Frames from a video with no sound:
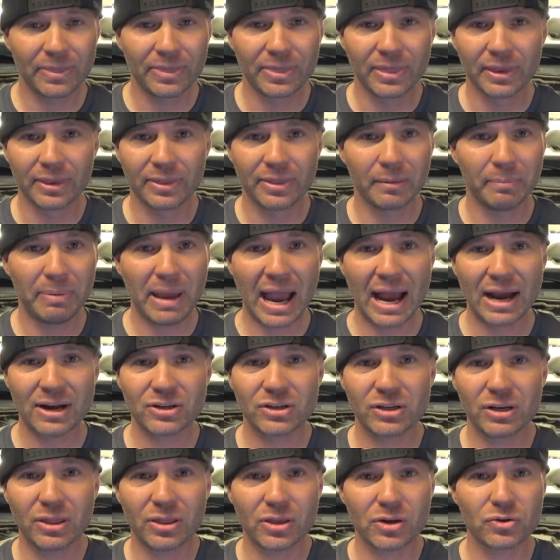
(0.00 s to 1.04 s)
the
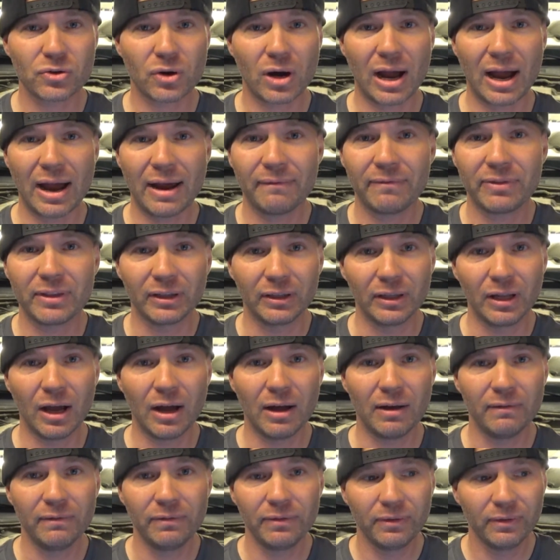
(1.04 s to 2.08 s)
passion, the drive, the
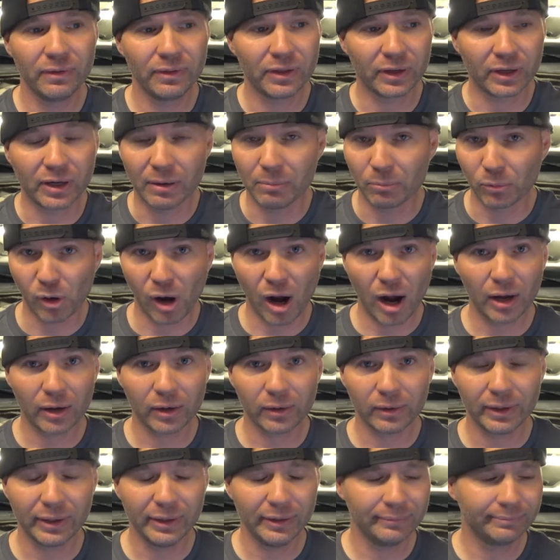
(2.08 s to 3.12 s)
love, the
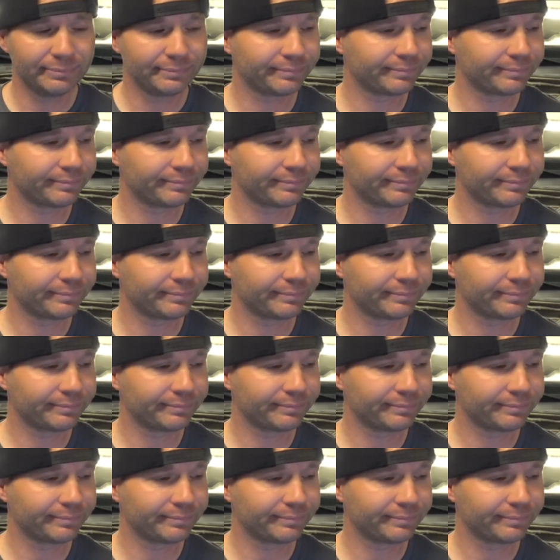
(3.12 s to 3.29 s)
camaraderie.